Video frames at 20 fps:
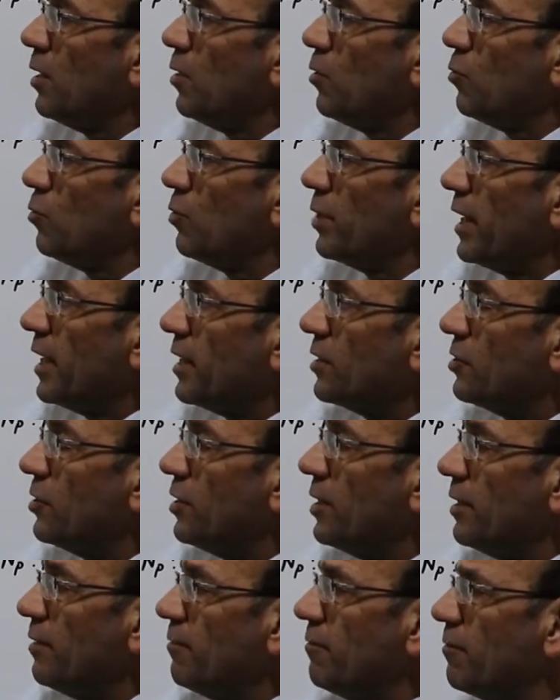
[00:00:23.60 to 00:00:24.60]
we
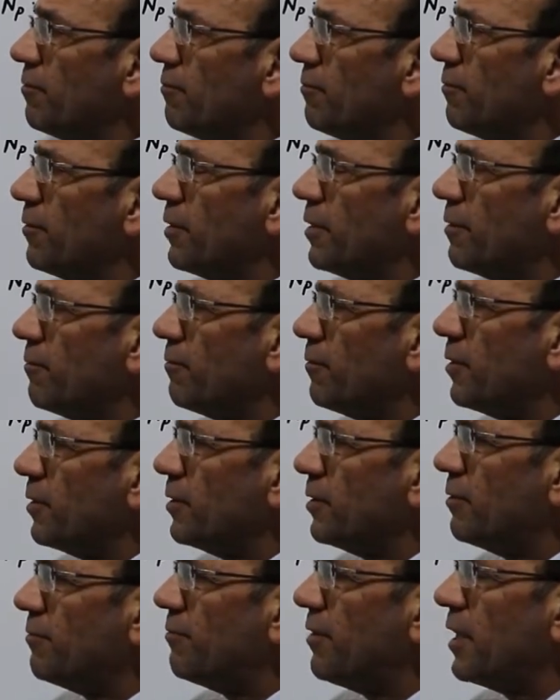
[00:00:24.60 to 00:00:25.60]
actually
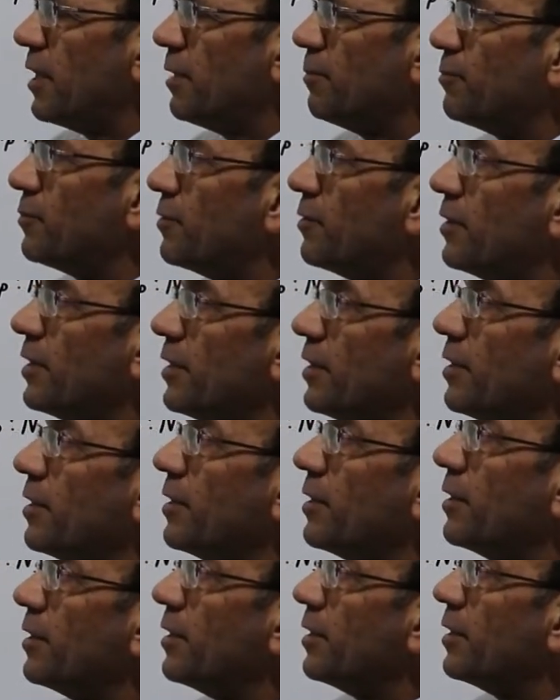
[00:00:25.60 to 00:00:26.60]
developed the
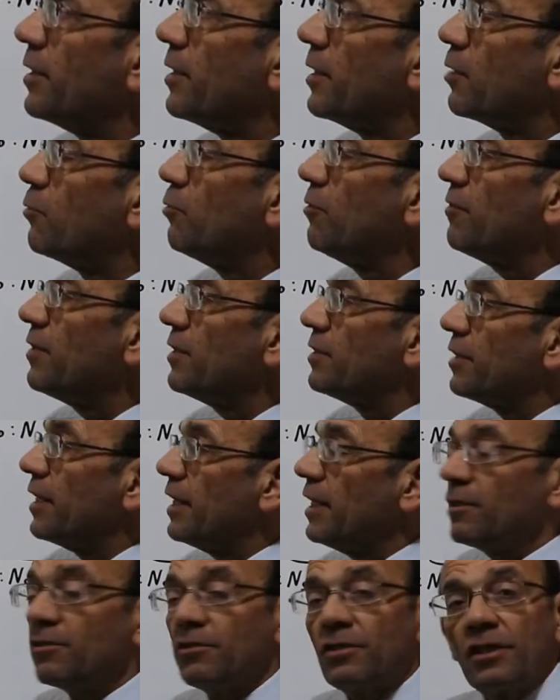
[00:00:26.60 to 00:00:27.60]
equivalent
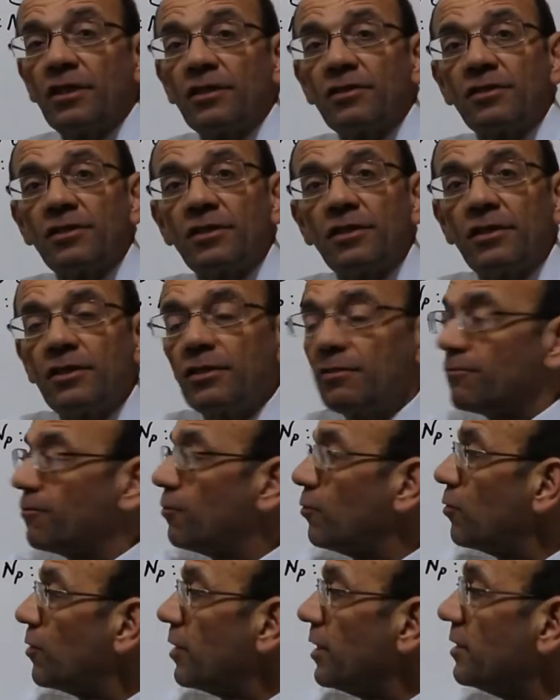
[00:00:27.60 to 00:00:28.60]
electrical circuit for
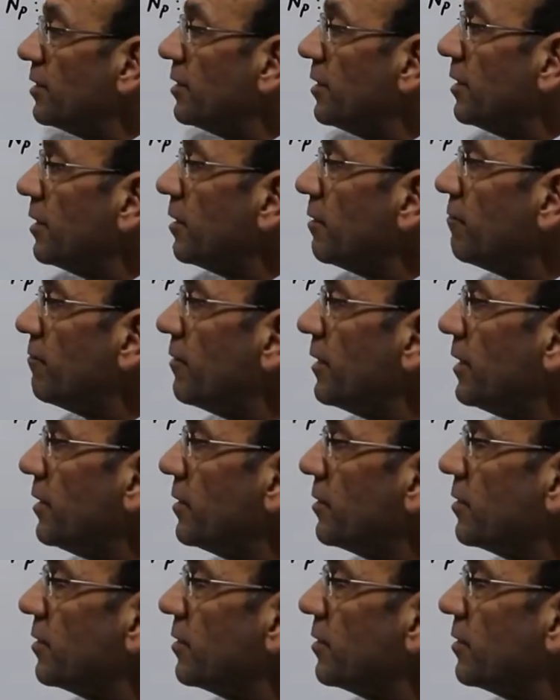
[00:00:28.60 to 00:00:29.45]
a single phase